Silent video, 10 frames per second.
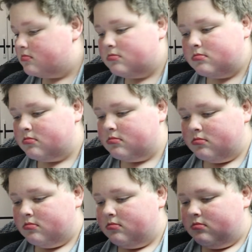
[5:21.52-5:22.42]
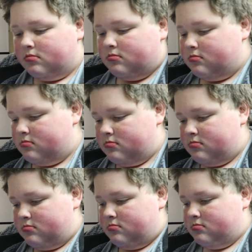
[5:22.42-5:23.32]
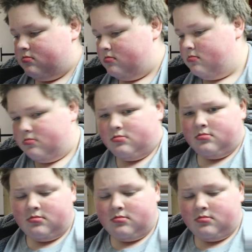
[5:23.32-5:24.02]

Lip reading: No words are spoken by the person on screen.